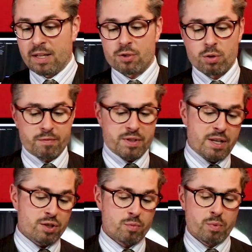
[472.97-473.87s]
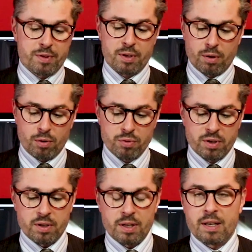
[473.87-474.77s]
nice conversation with the
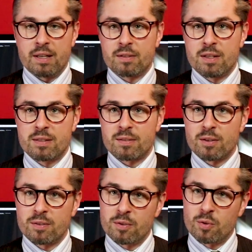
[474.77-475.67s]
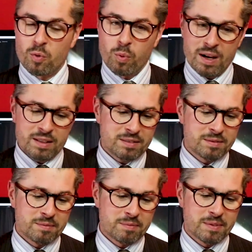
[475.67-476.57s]
owner, and it's quite
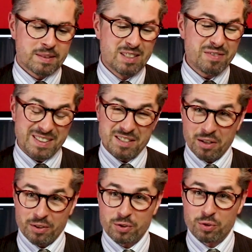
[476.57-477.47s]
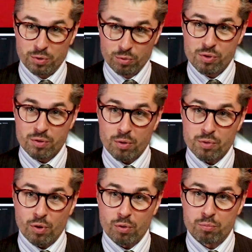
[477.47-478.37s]
difficult to use
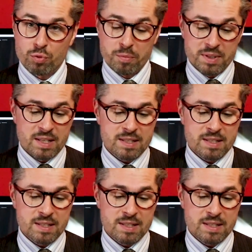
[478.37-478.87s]
those old movements.